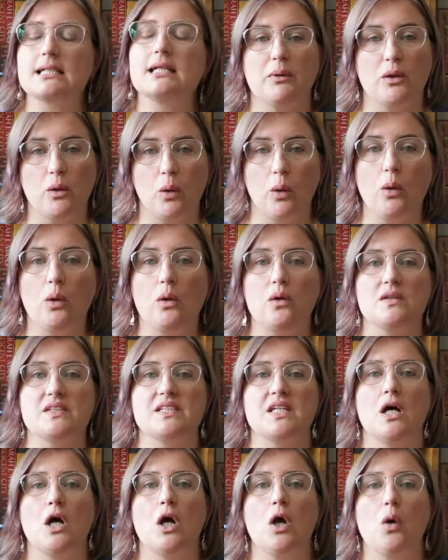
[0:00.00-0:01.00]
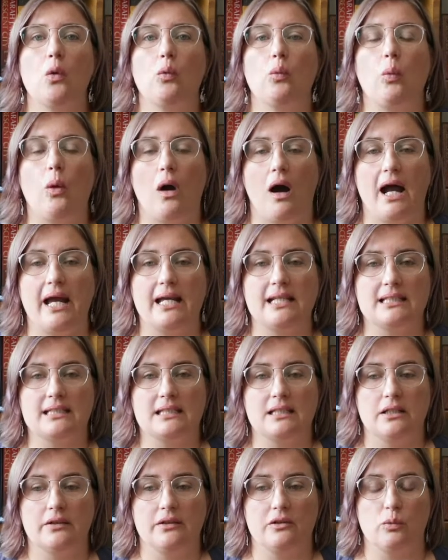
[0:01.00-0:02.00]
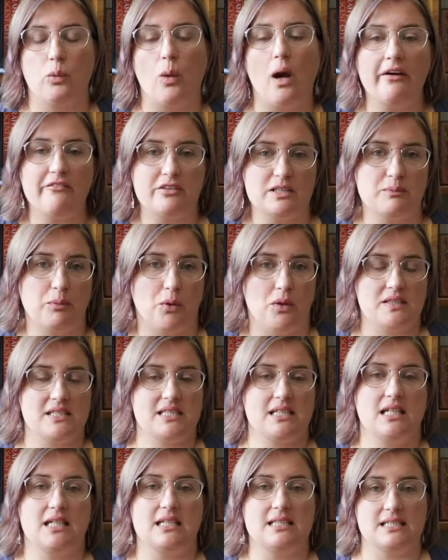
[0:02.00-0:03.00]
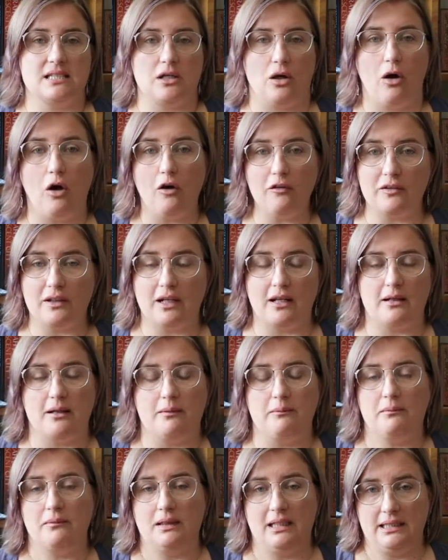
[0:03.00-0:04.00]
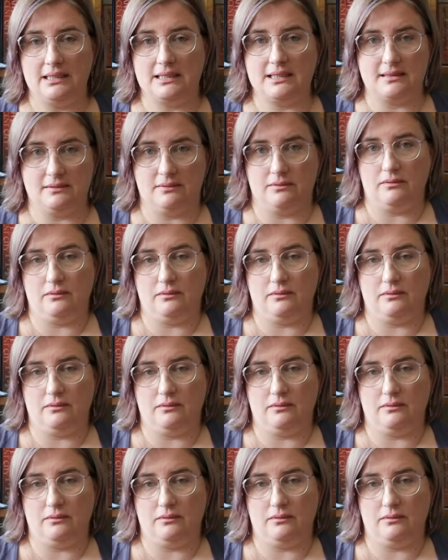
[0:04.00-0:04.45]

because the white response is often, and it's